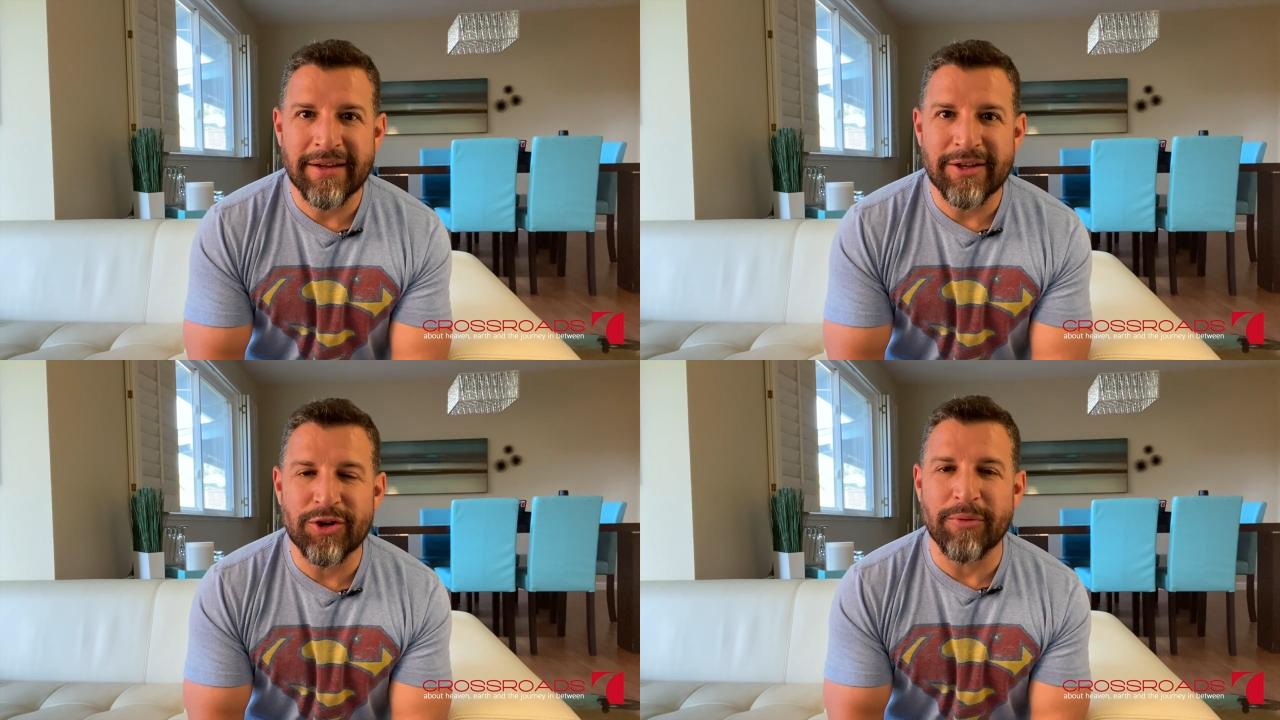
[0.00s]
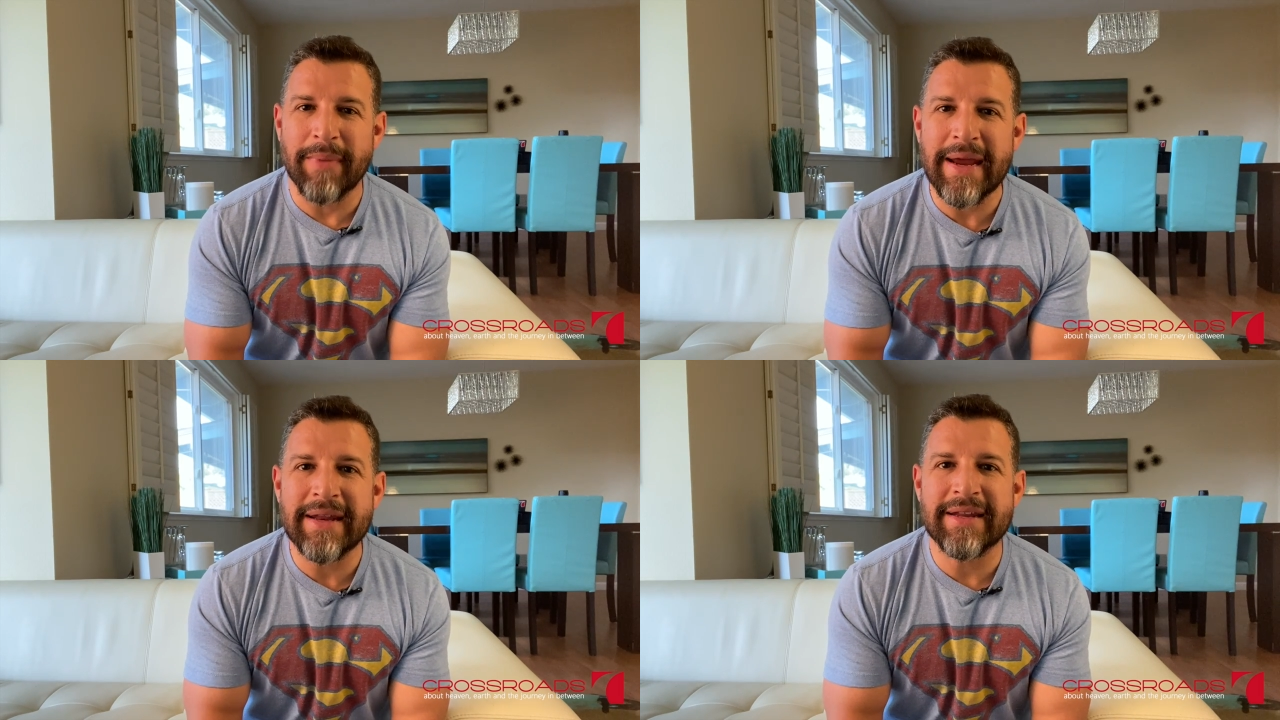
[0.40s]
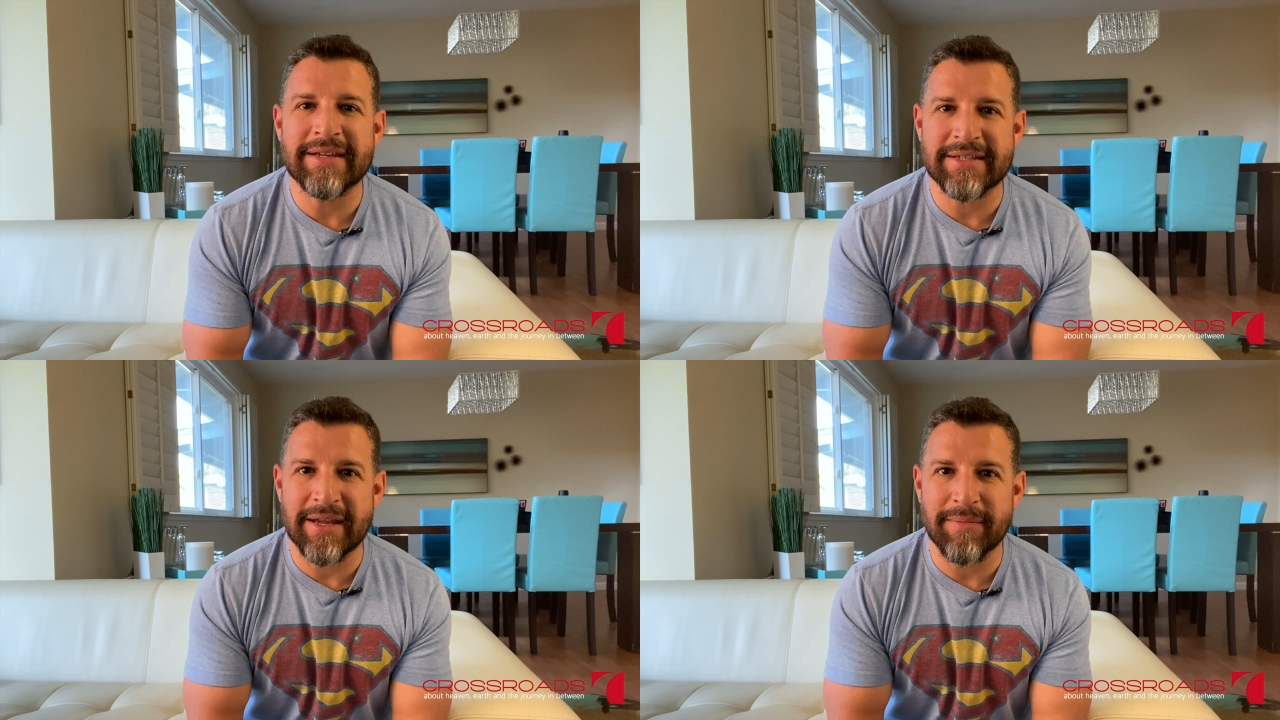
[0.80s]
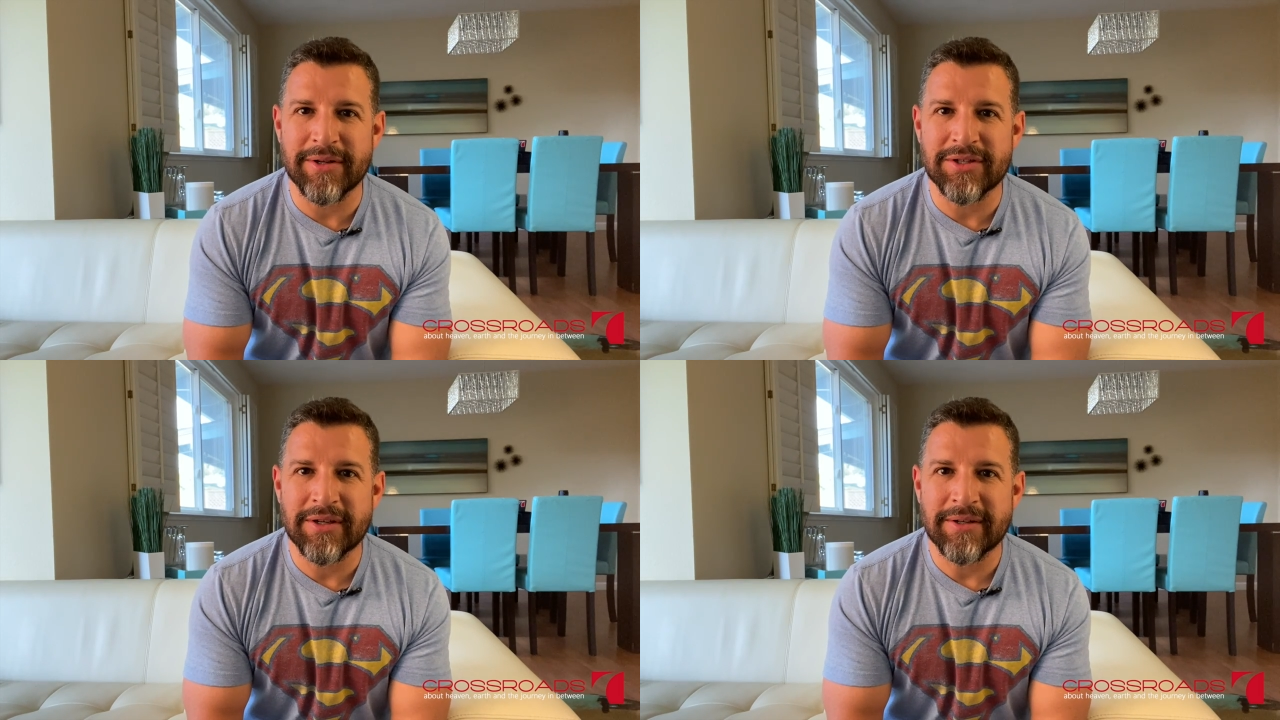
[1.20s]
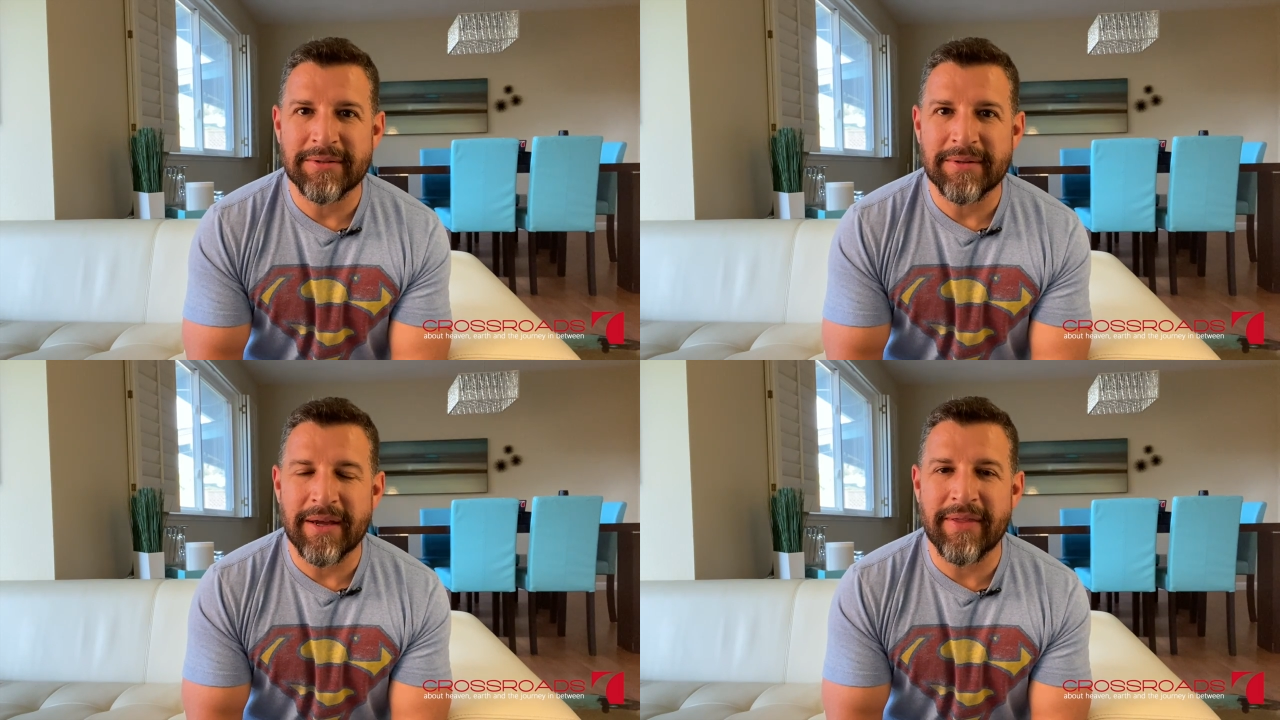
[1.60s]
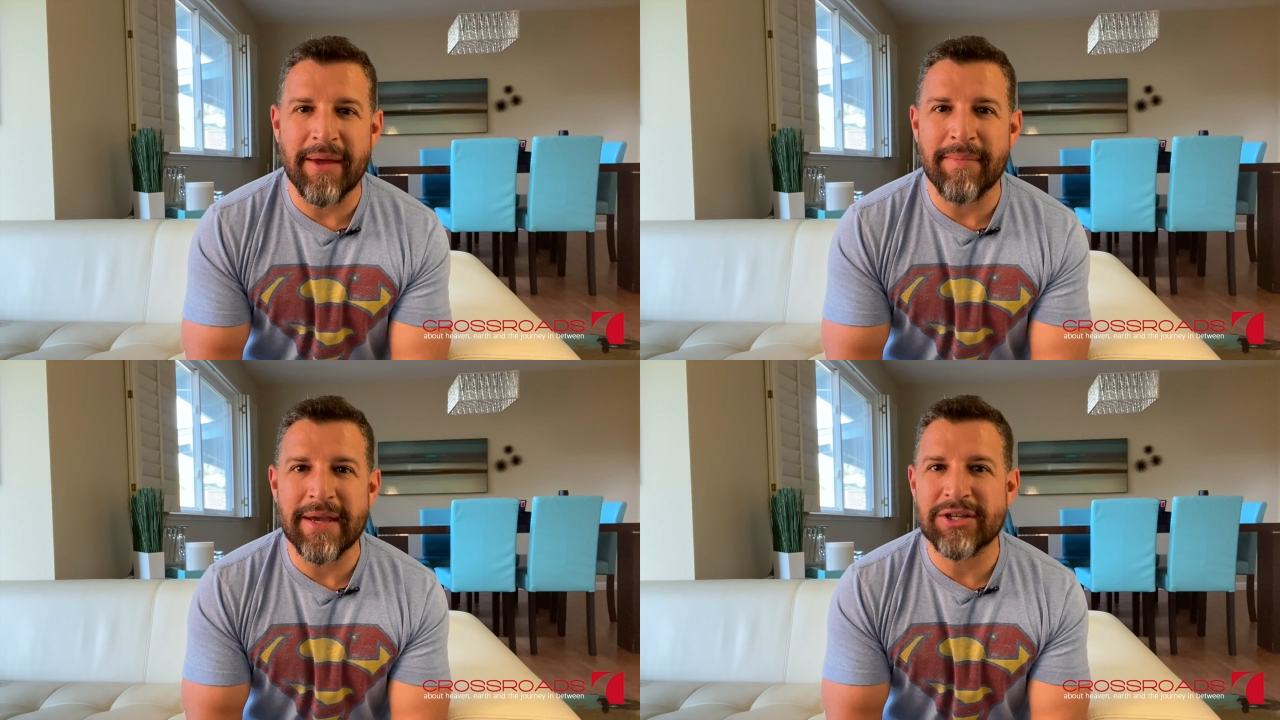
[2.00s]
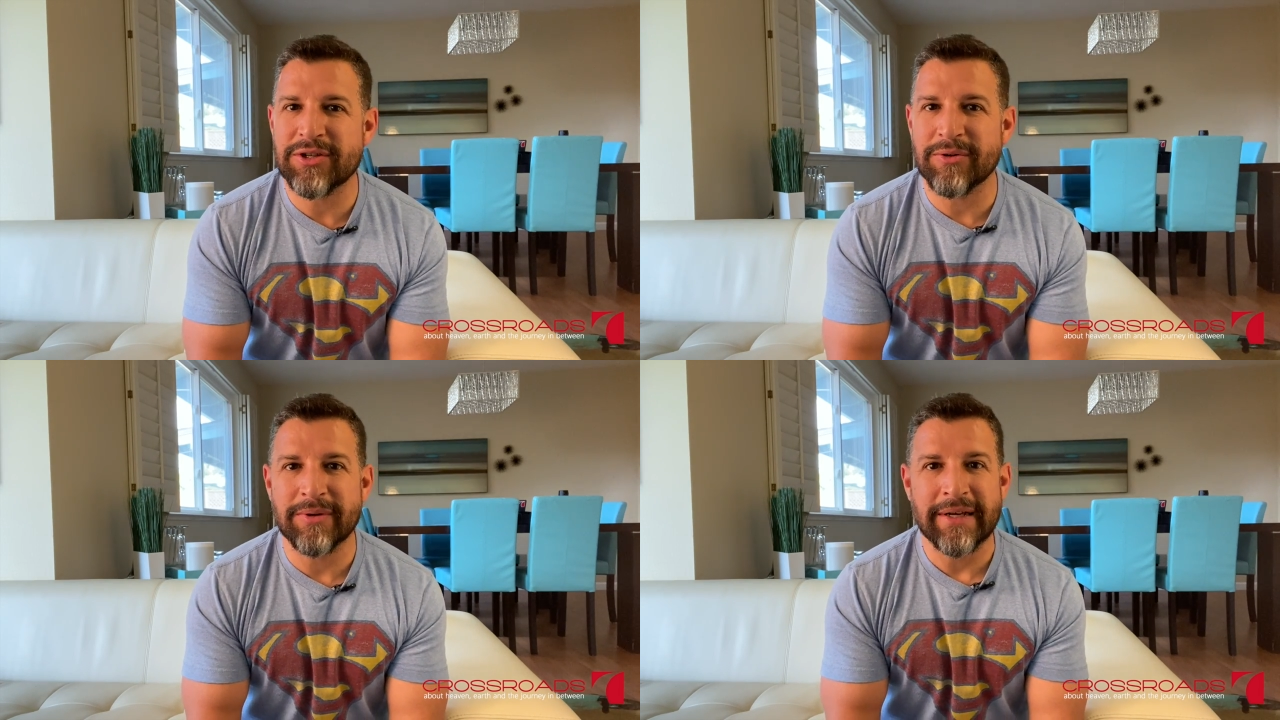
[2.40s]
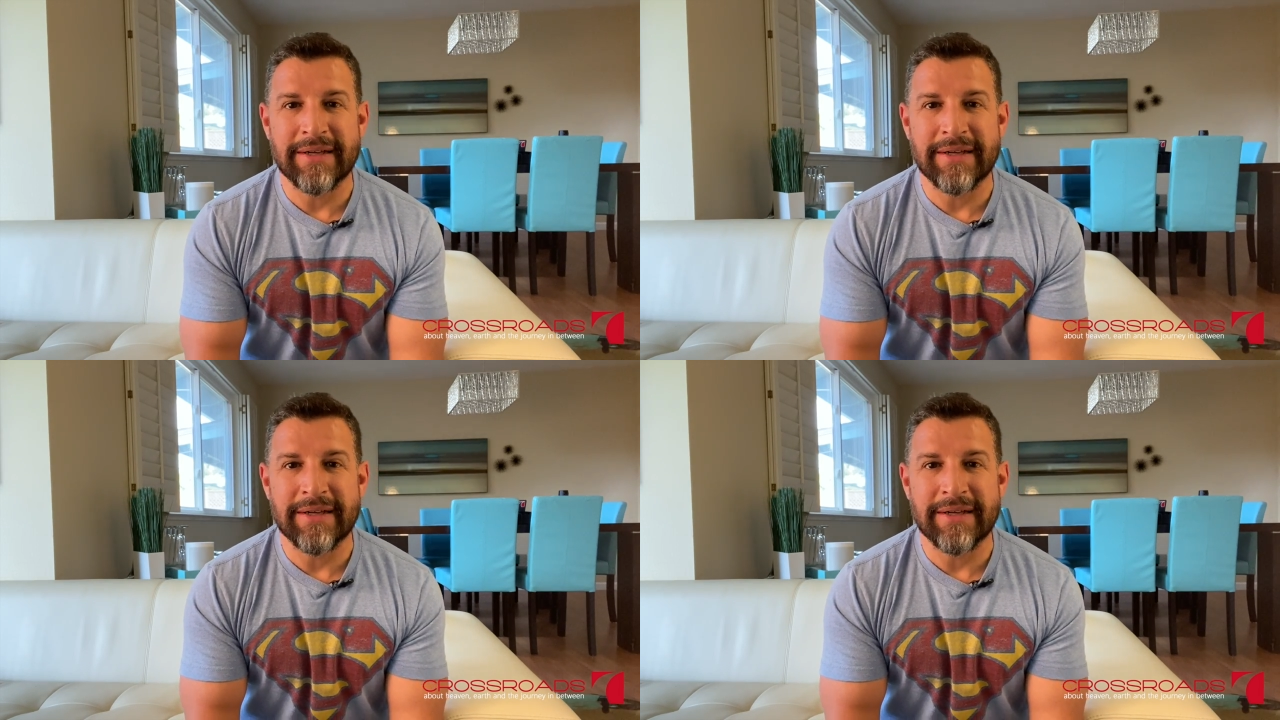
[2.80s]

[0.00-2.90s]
You're made in his image, and that makes you